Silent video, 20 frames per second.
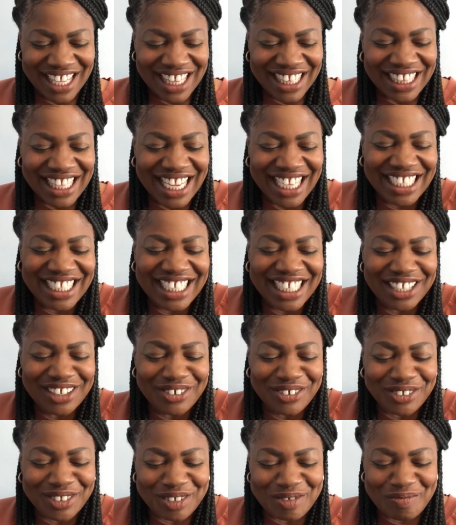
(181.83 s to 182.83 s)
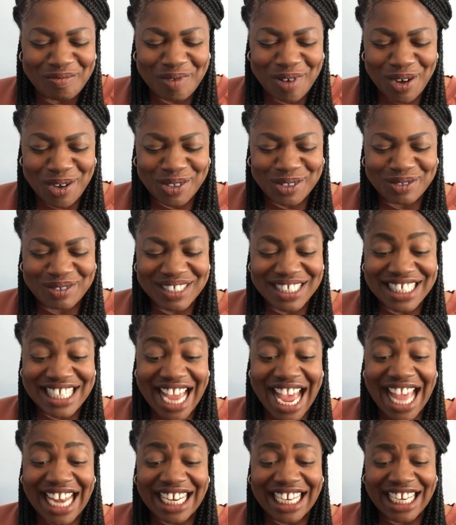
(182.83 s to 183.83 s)
They giggled the most when
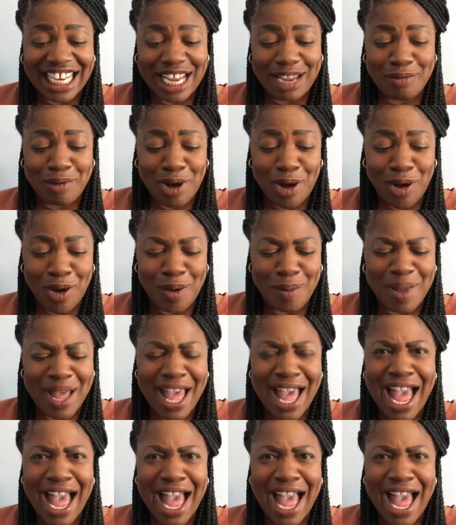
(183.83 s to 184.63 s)
Daddy came home